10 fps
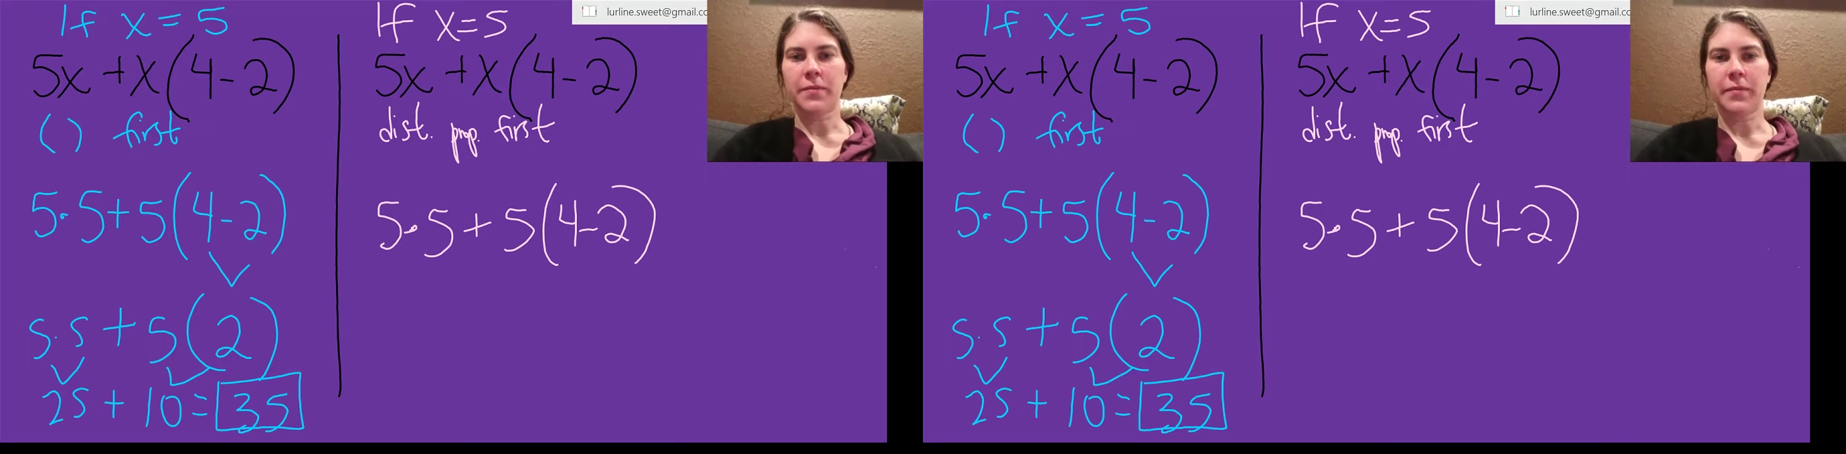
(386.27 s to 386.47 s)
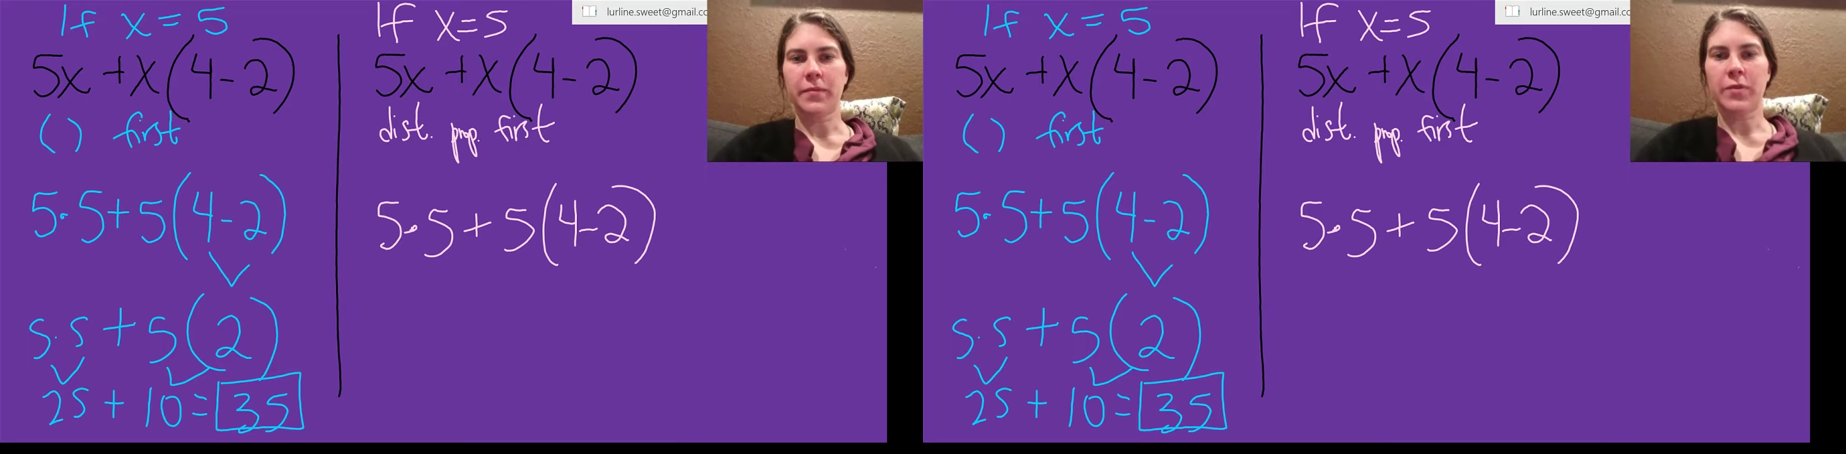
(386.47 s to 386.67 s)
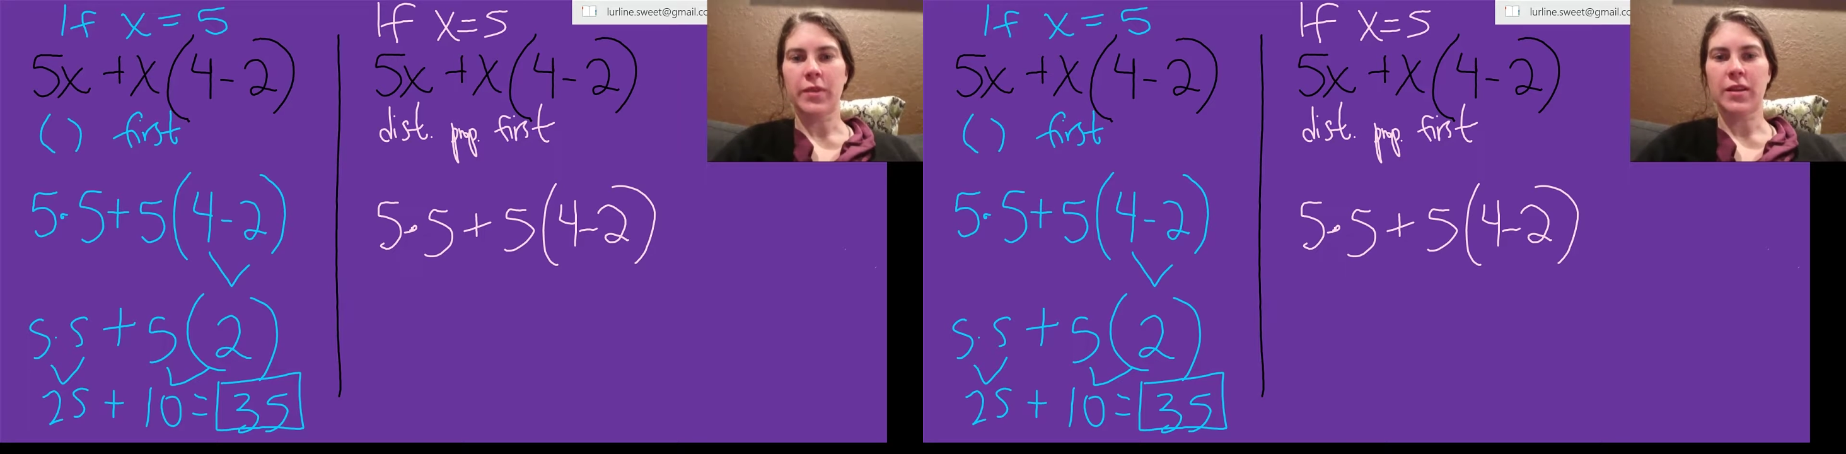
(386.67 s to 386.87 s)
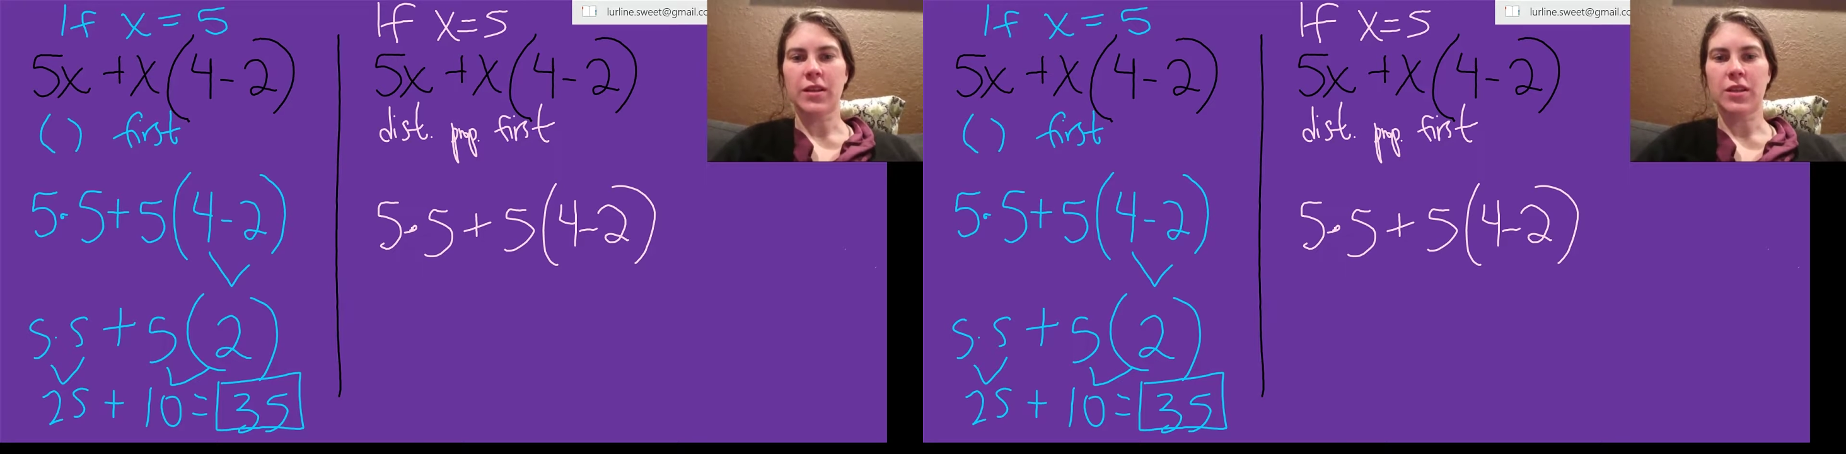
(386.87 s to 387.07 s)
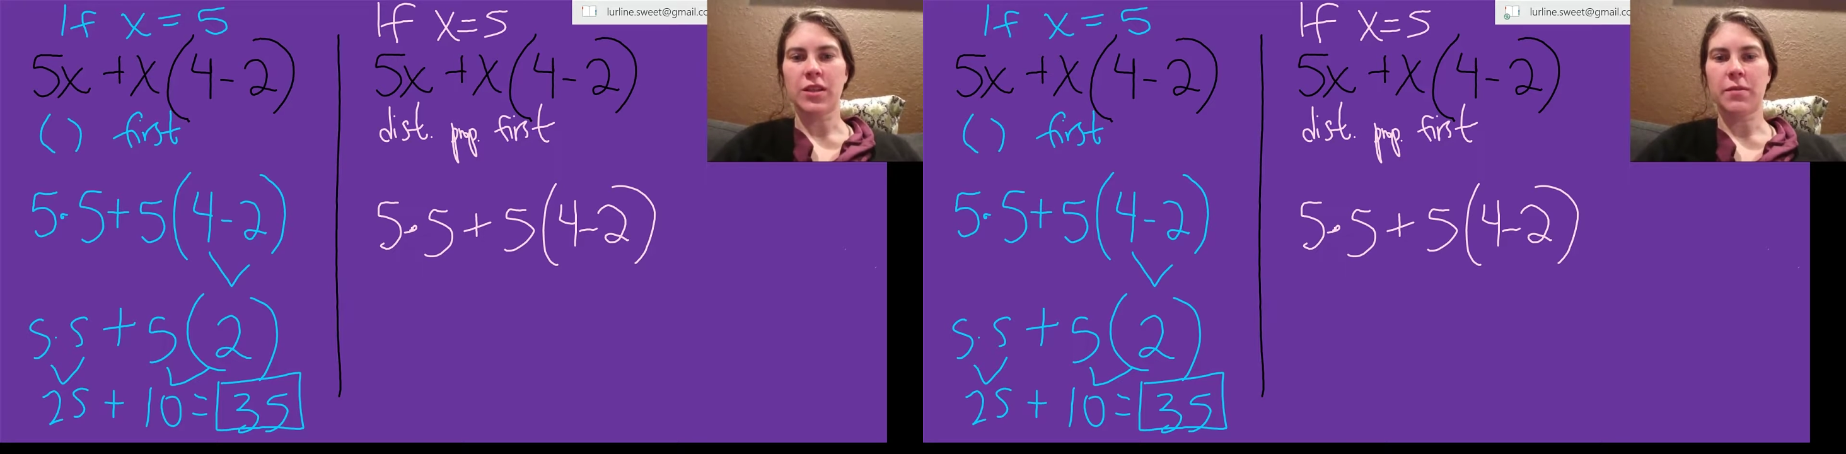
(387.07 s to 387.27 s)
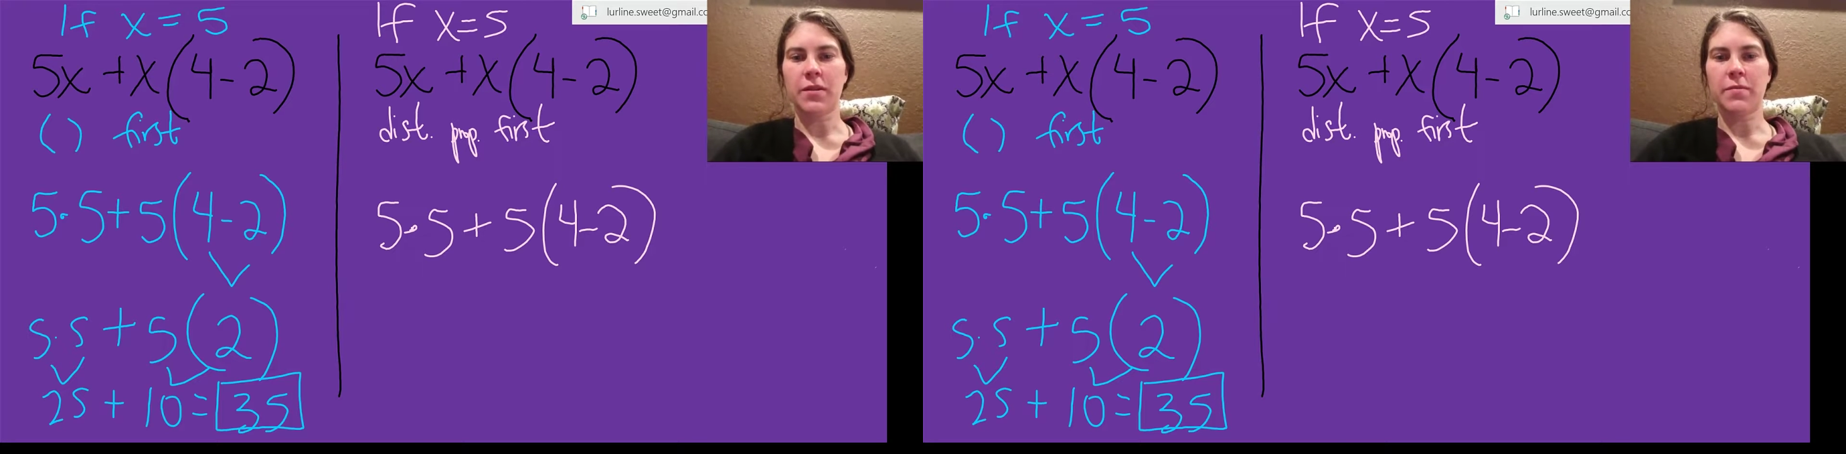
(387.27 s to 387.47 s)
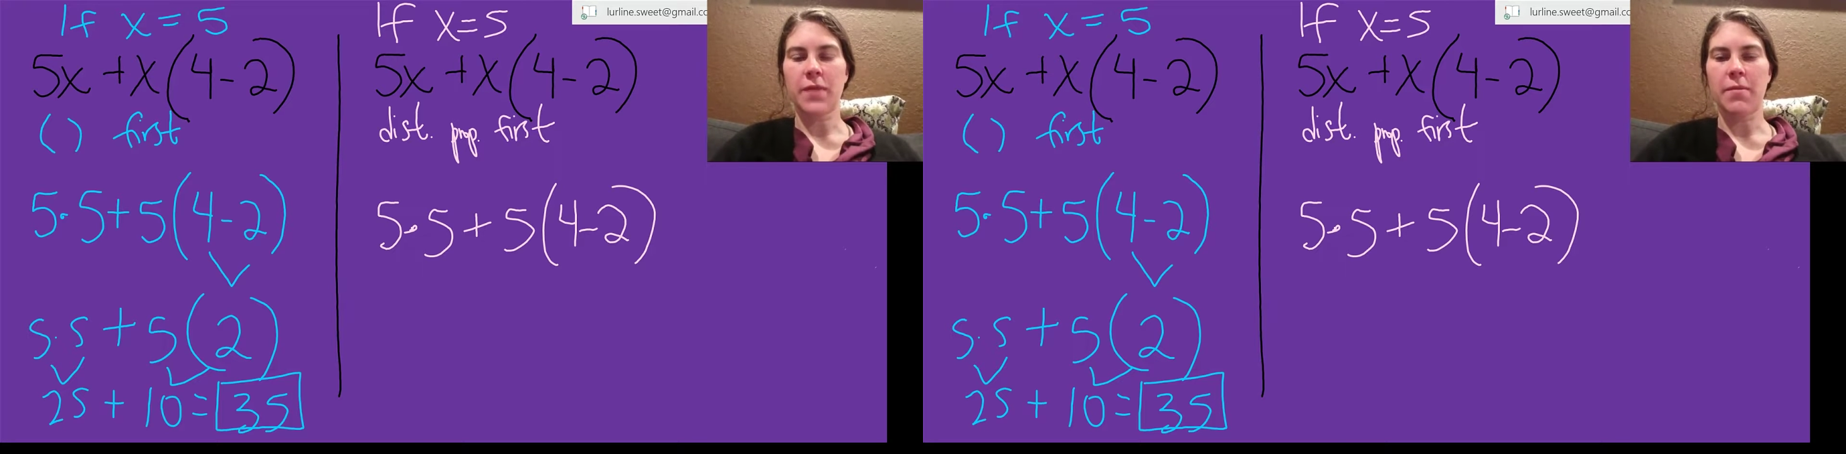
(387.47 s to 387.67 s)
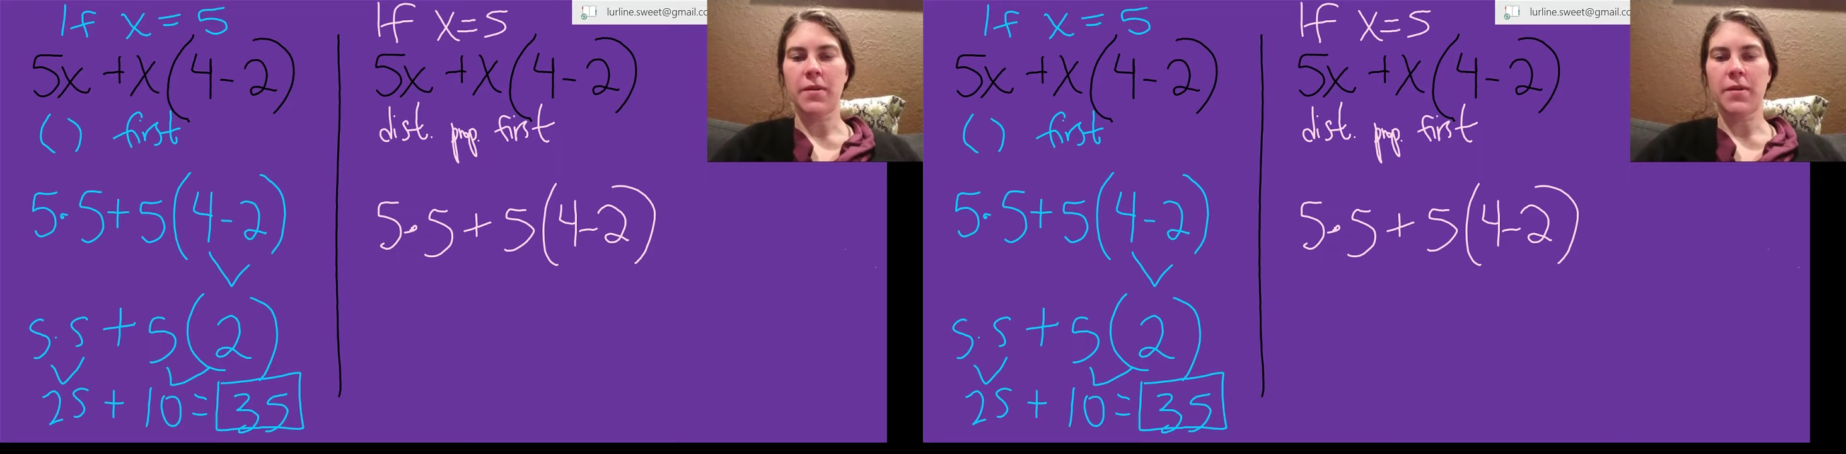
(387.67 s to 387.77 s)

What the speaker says: I'm doing the distributive